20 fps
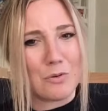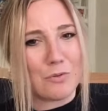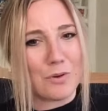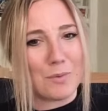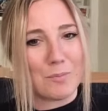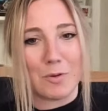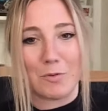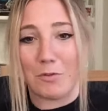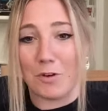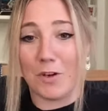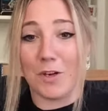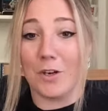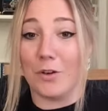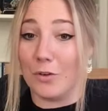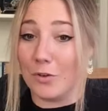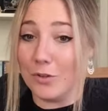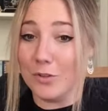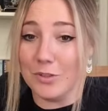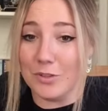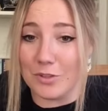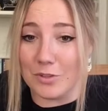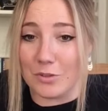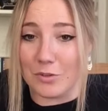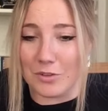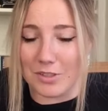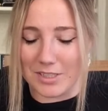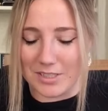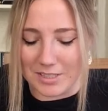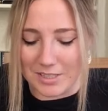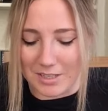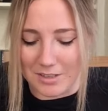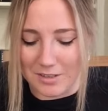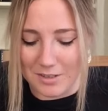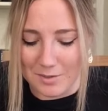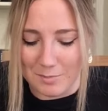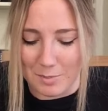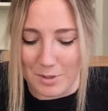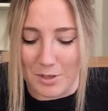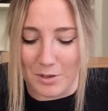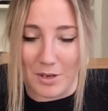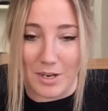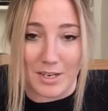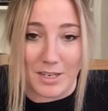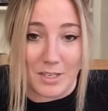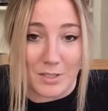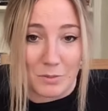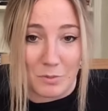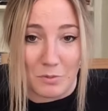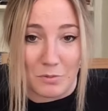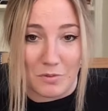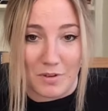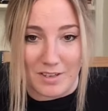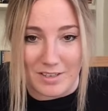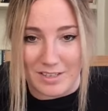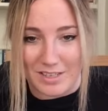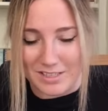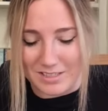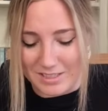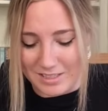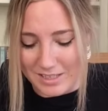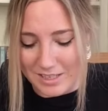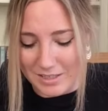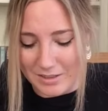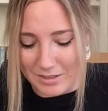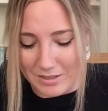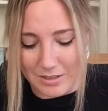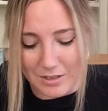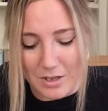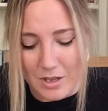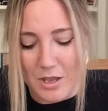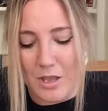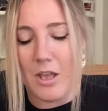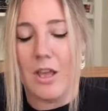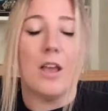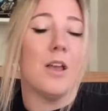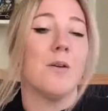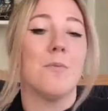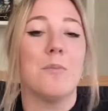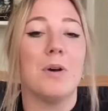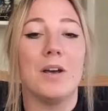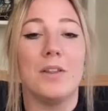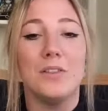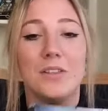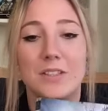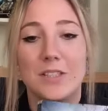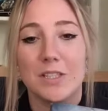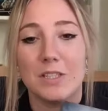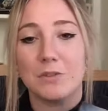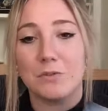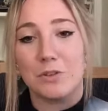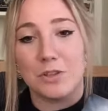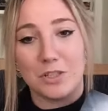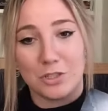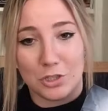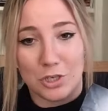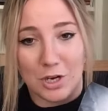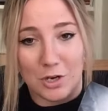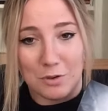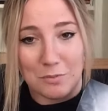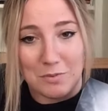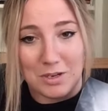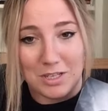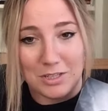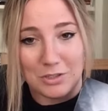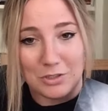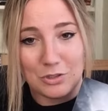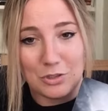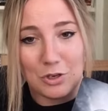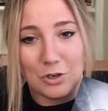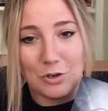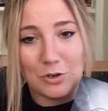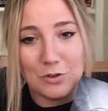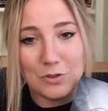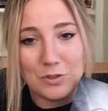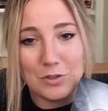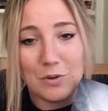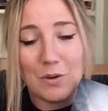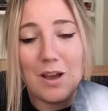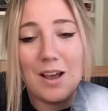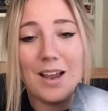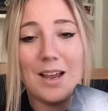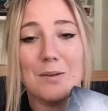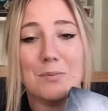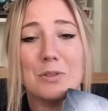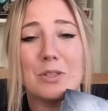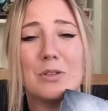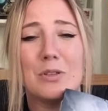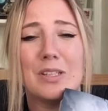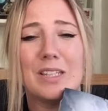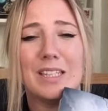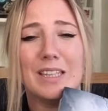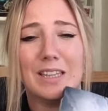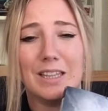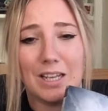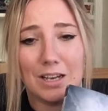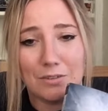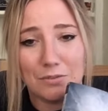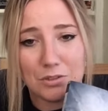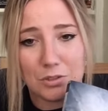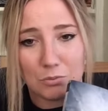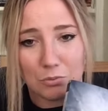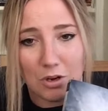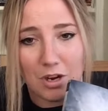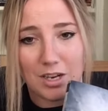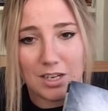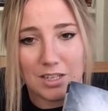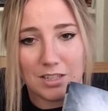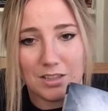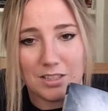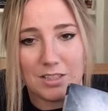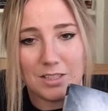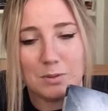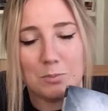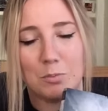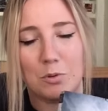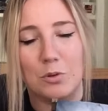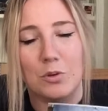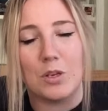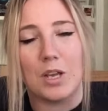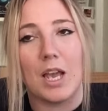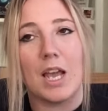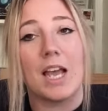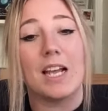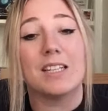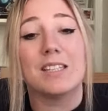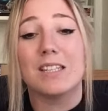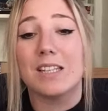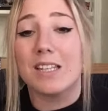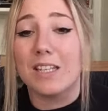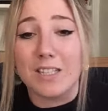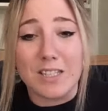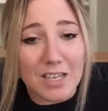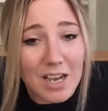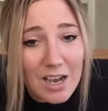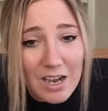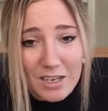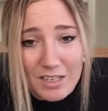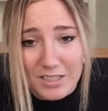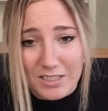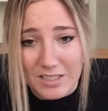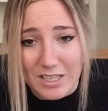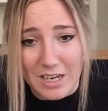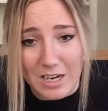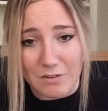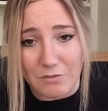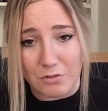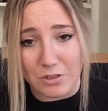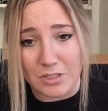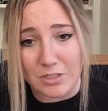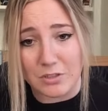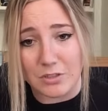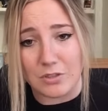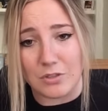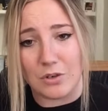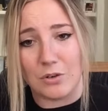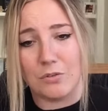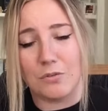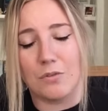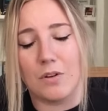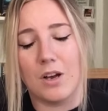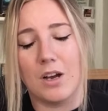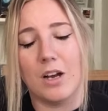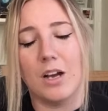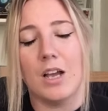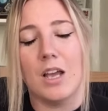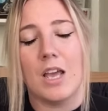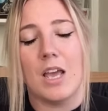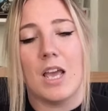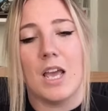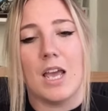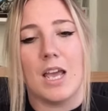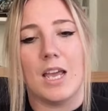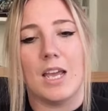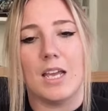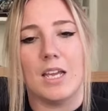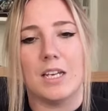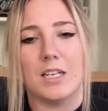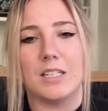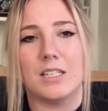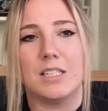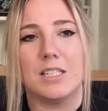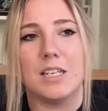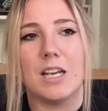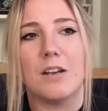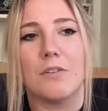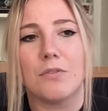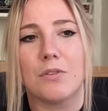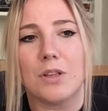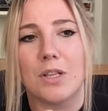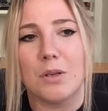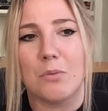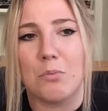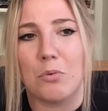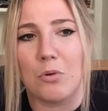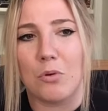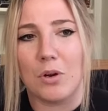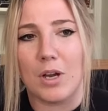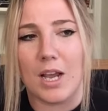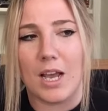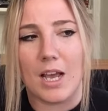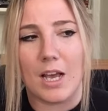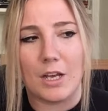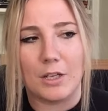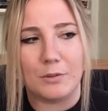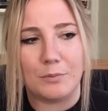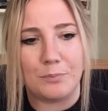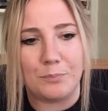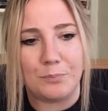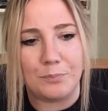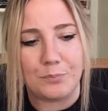if I'm a very good storyteller, but I guess we'll find out together. But this is for the Shadow Minds Journal, so I absolutely loved writing this book. It's the darkest that I've written so far. It definitely brought out